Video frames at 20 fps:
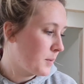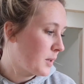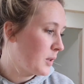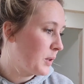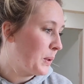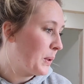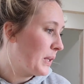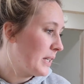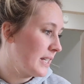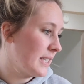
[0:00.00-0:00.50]

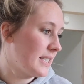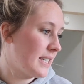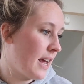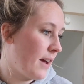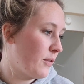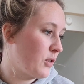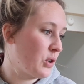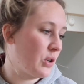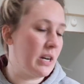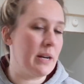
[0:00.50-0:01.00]
Clearly it doesn't
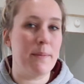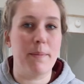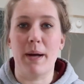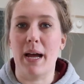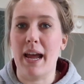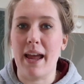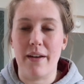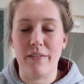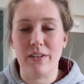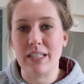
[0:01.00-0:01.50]
have trim.
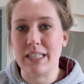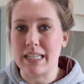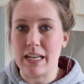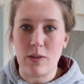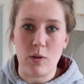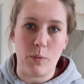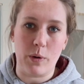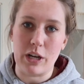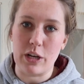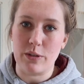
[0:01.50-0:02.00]
I haven't
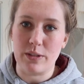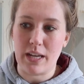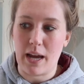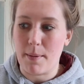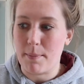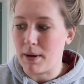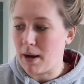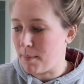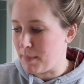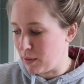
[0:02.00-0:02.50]
stayed in the windows
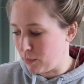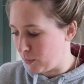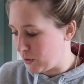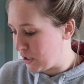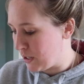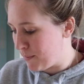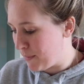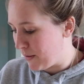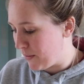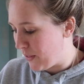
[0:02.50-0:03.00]
yet, but I'm gonna
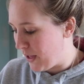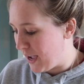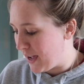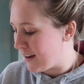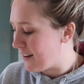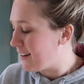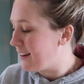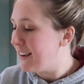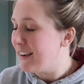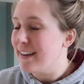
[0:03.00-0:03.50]
worry about
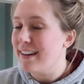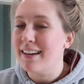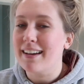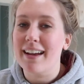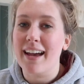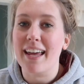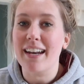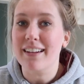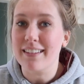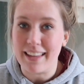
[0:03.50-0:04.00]
that
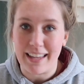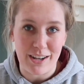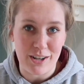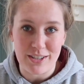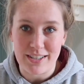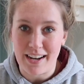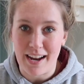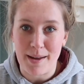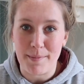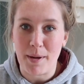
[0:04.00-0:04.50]
at a
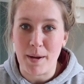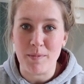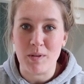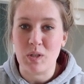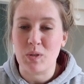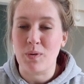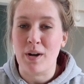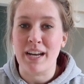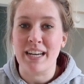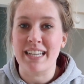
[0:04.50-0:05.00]
later time. I'm
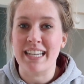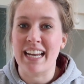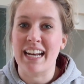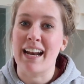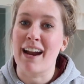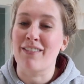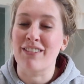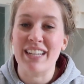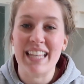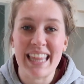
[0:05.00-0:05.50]
just ready to
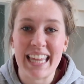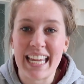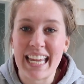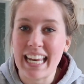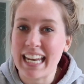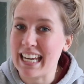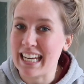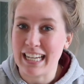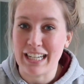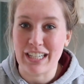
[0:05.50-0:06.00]
get everything in